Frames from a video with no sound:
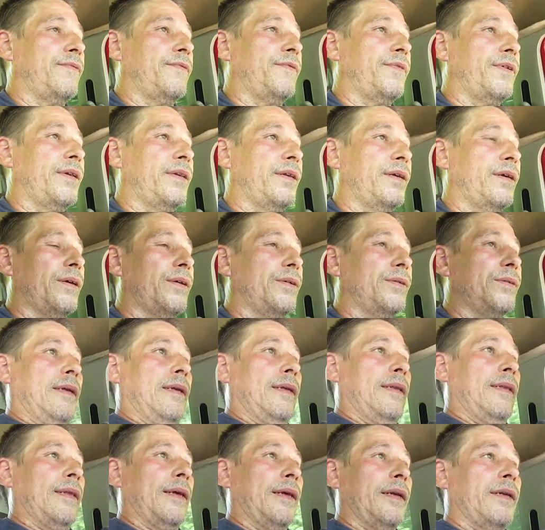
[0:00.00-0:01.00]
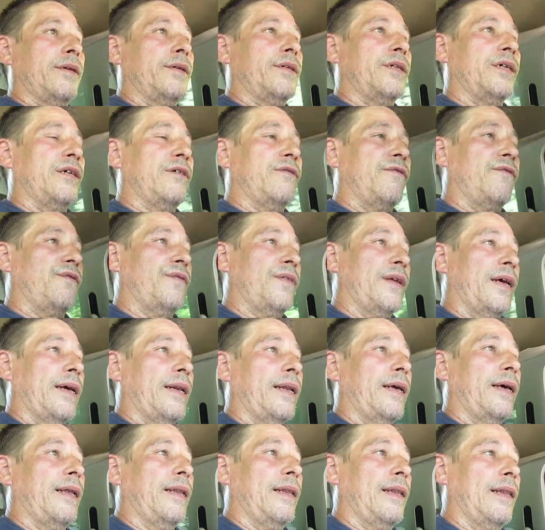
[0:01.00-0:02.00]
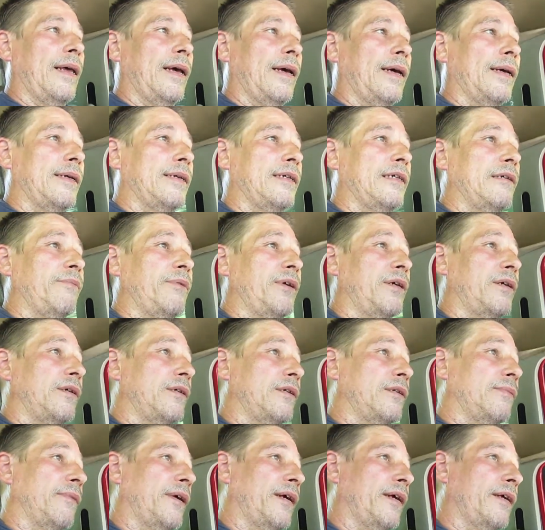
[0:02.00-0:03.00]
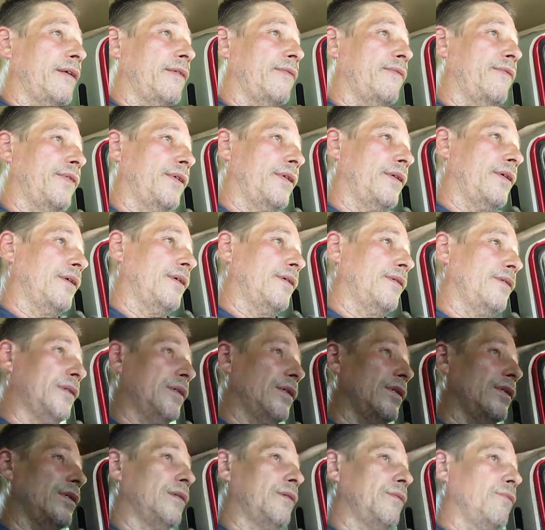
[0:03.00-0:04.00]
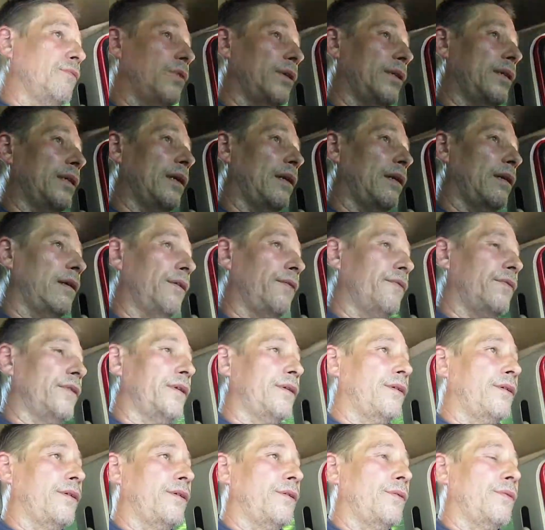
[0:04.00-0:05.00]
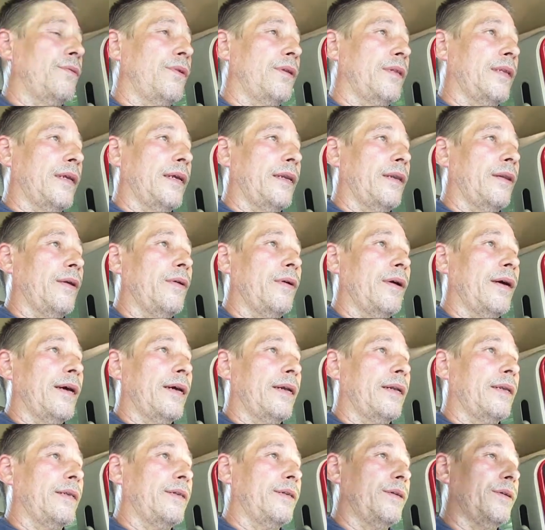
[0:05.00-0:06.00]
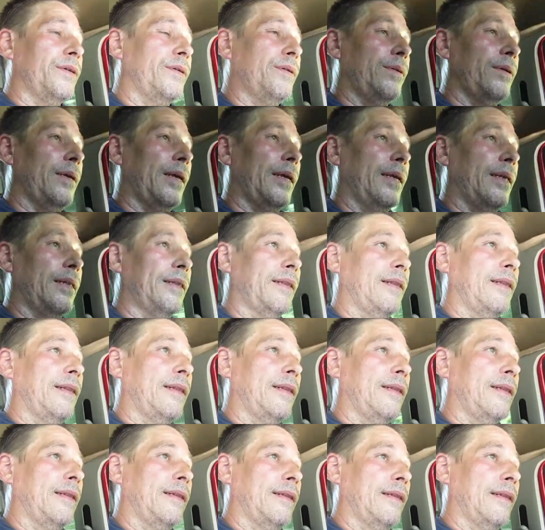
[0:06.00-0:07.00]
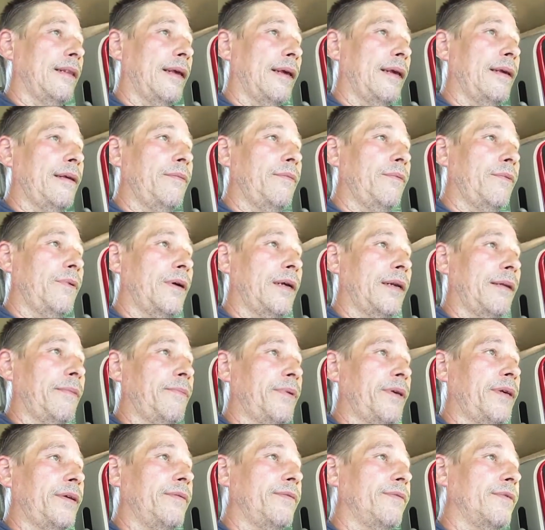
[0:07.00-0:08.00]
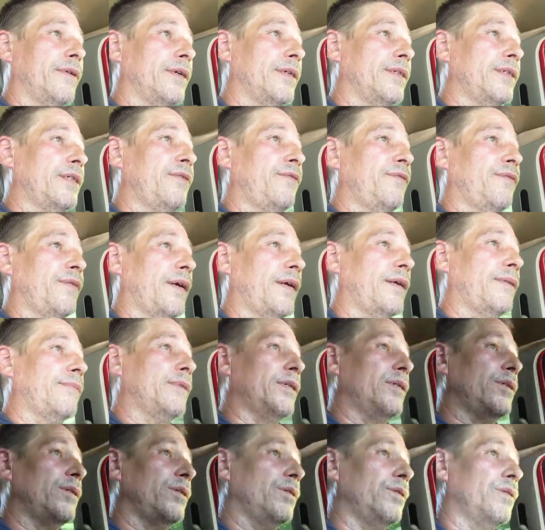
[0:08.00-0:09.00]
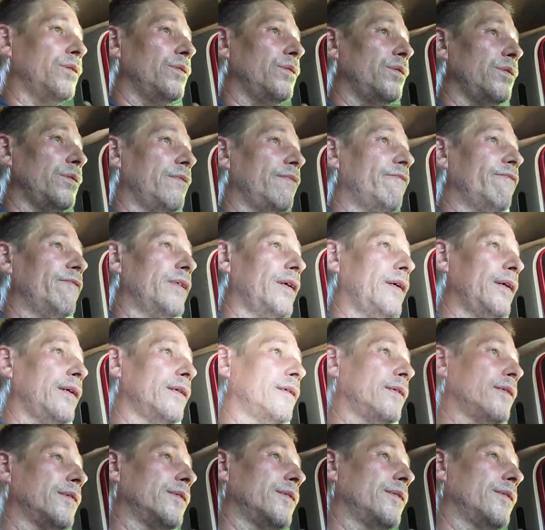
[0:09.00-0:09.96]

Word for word: videos that are just flat out lies because making videos is what they love to do, what they know how to do, and they want to be rich, famous YouTube vloggers.